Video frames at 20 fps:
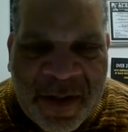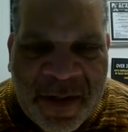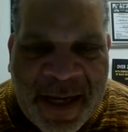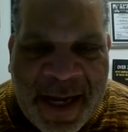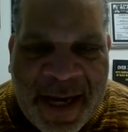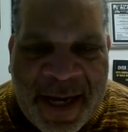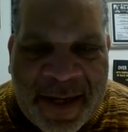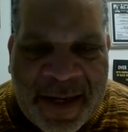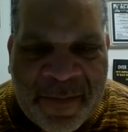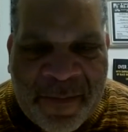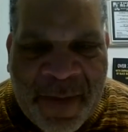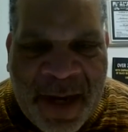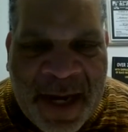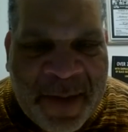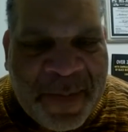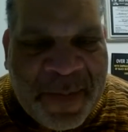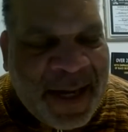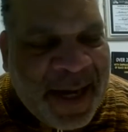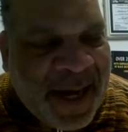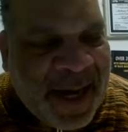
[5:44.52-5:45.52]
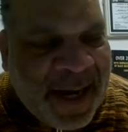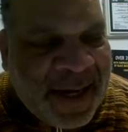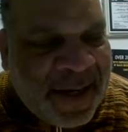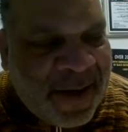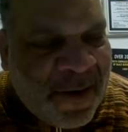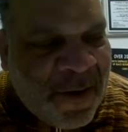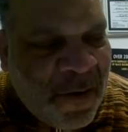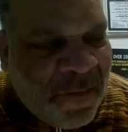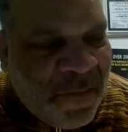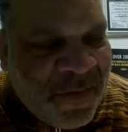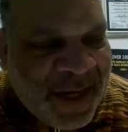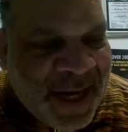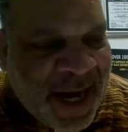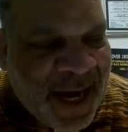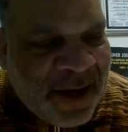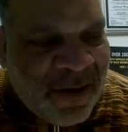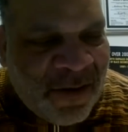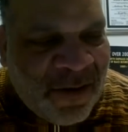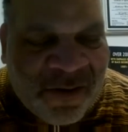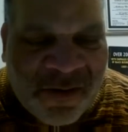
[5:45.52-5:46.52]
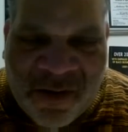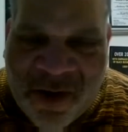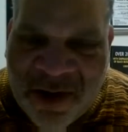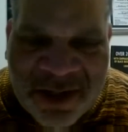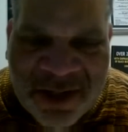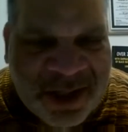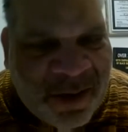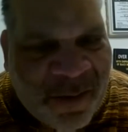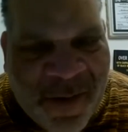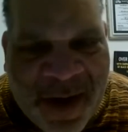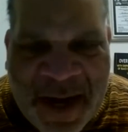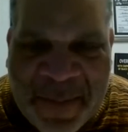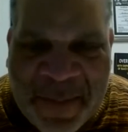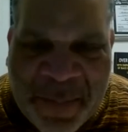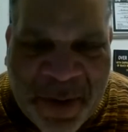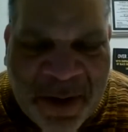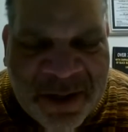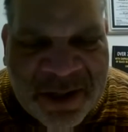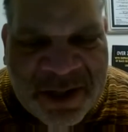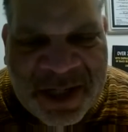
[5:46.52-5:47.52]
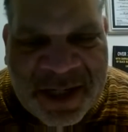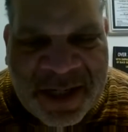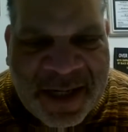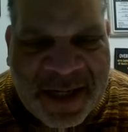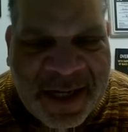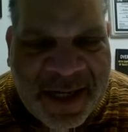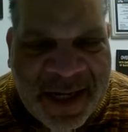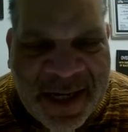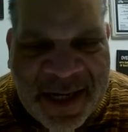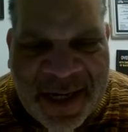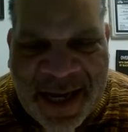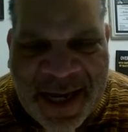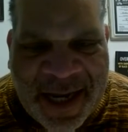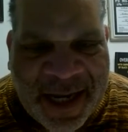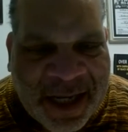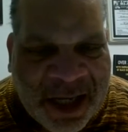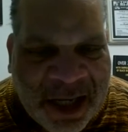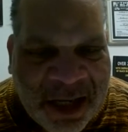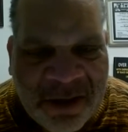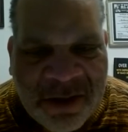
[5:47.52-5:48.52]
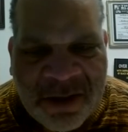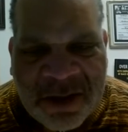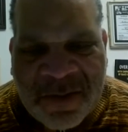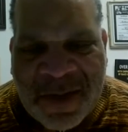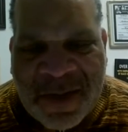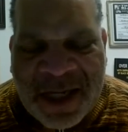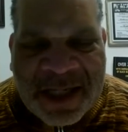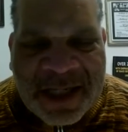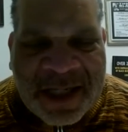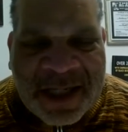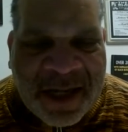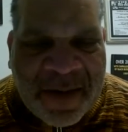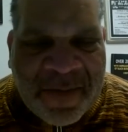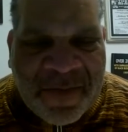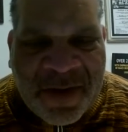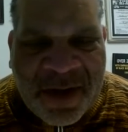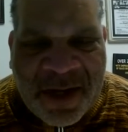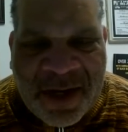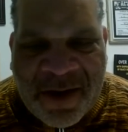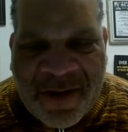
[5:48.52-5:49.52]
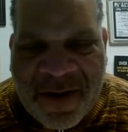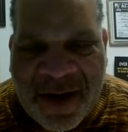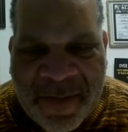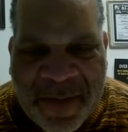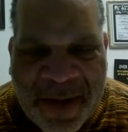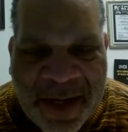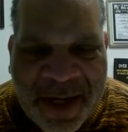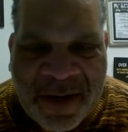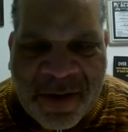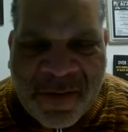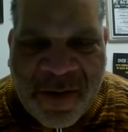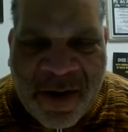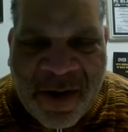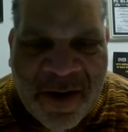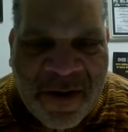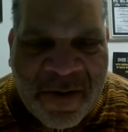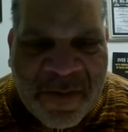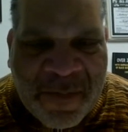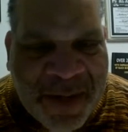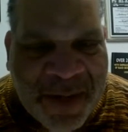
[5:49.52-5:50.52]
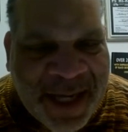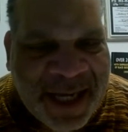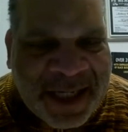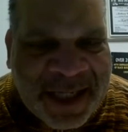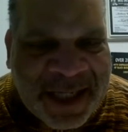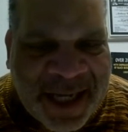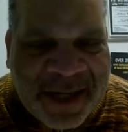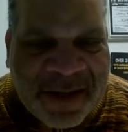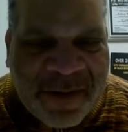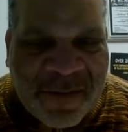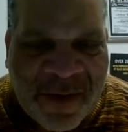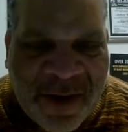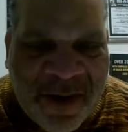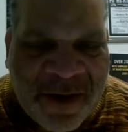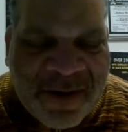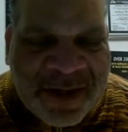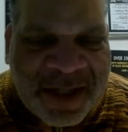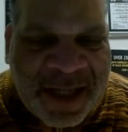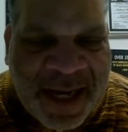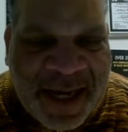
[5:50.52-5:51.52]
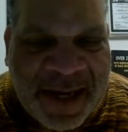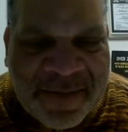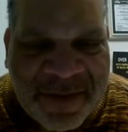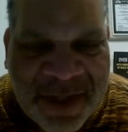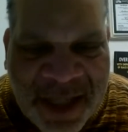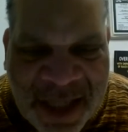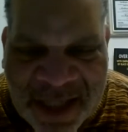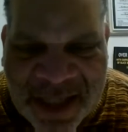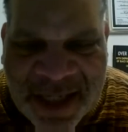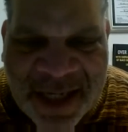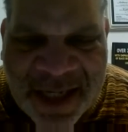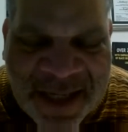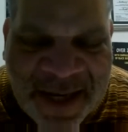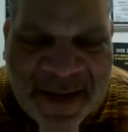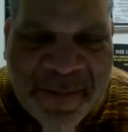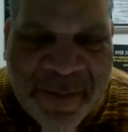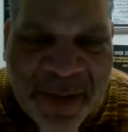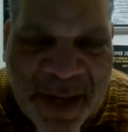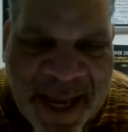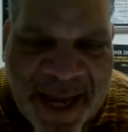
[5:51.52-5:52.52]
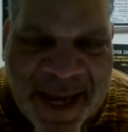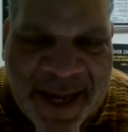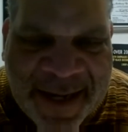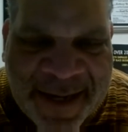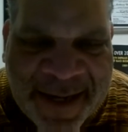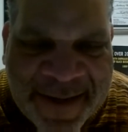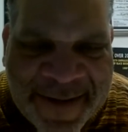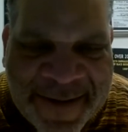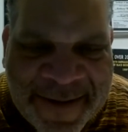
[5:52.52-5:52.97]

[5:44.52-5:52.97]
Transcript: that maybe I hopefully I don't cross a white person and then they accuse me of something or I'm in the wrong place at the wrong time just because I'm black.